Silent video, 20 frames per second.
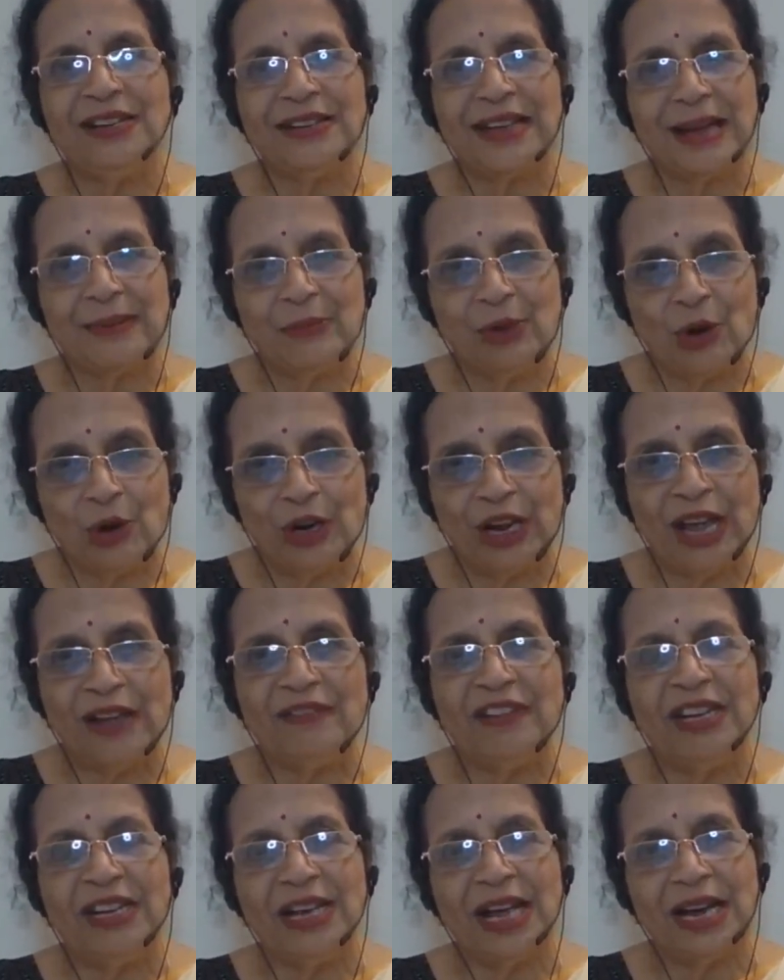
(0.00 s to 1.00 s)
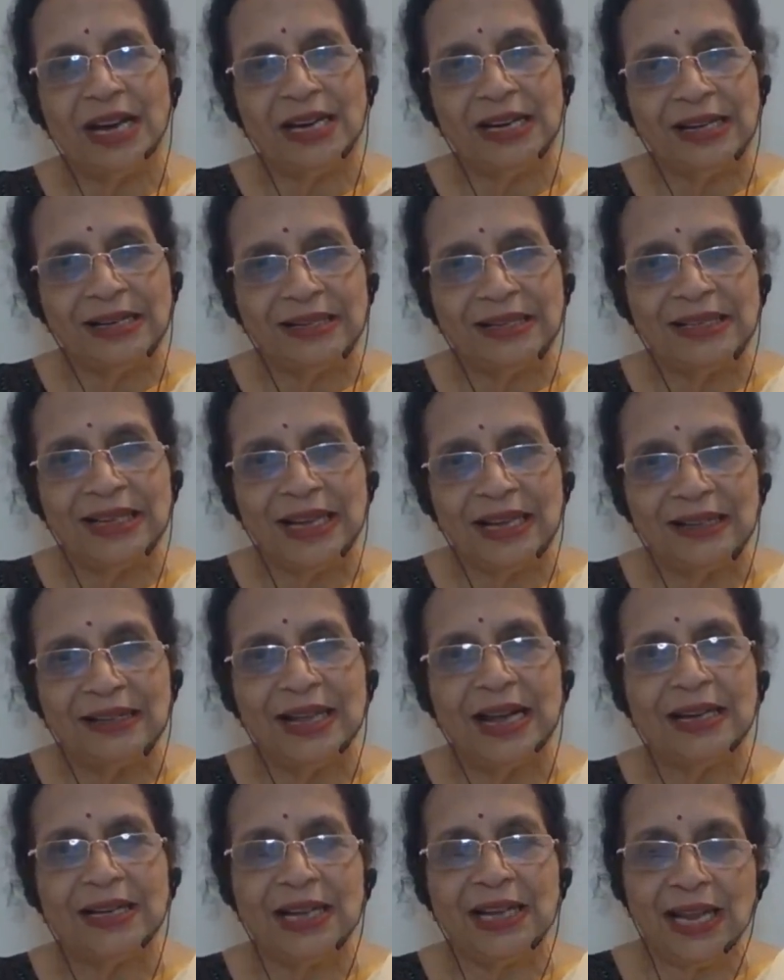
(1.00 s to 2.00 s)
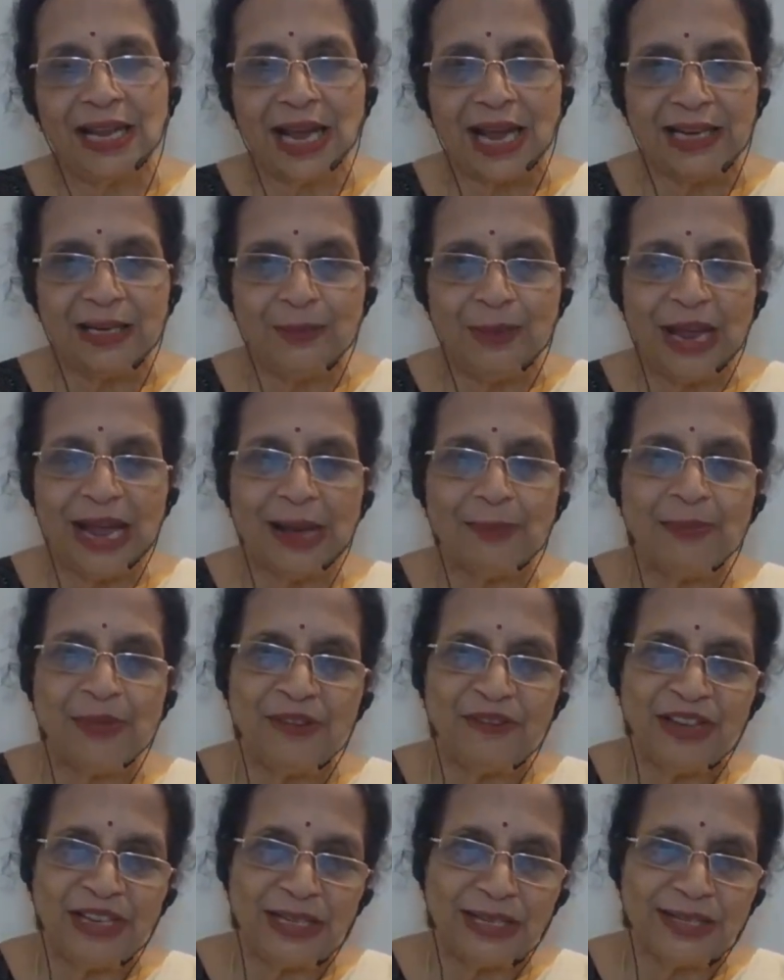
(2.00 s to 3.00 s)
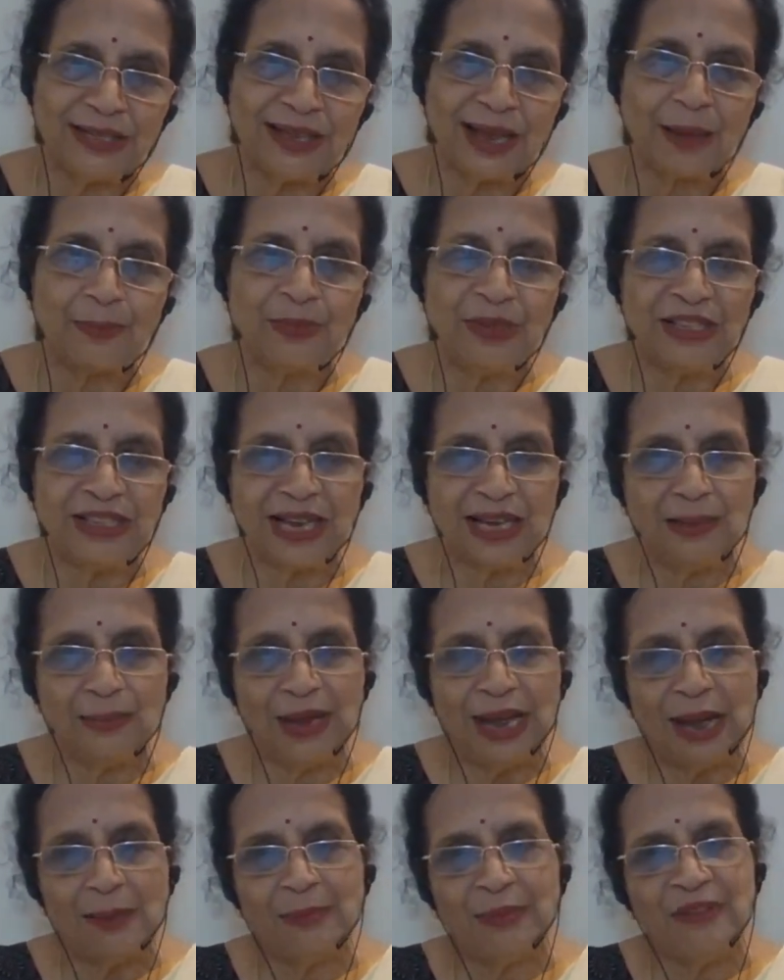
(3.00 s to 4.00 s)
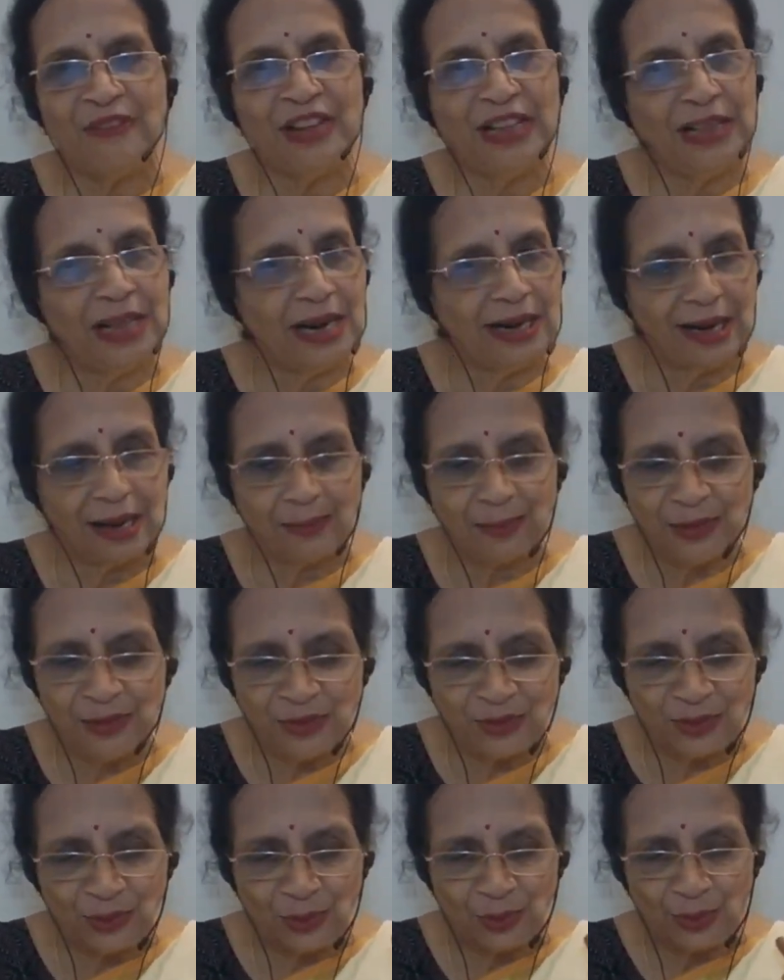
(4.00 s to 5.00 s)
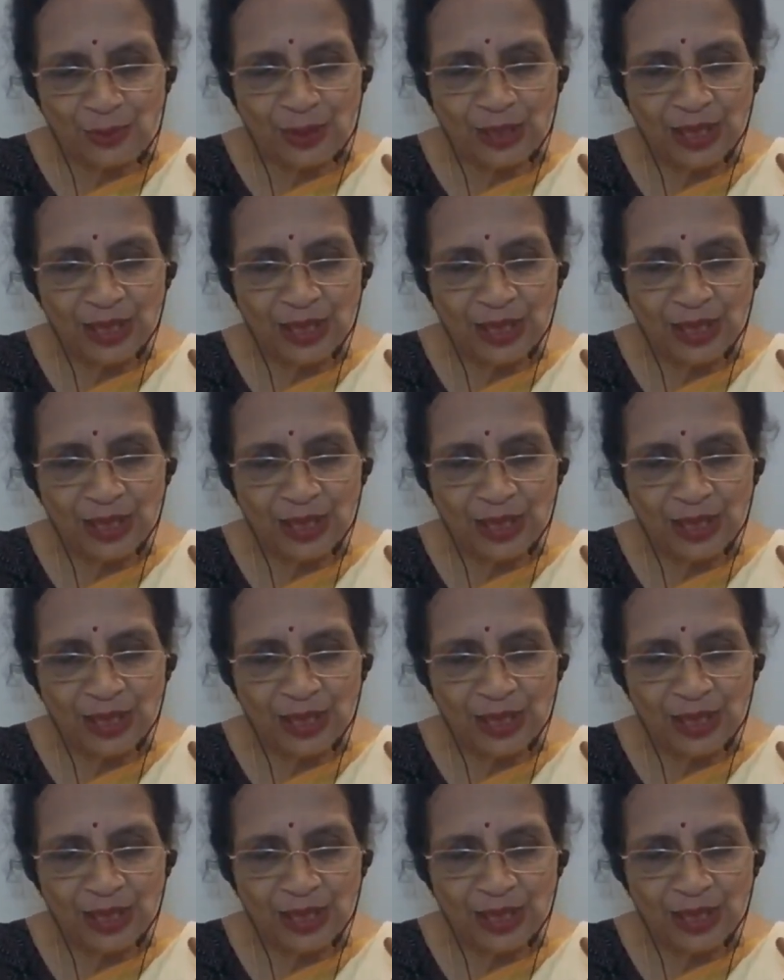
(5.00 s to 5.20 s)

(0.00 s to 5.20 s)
I am not having that, is saying that thing, I'll be happy when this happens, I'll be happy when that happens. No.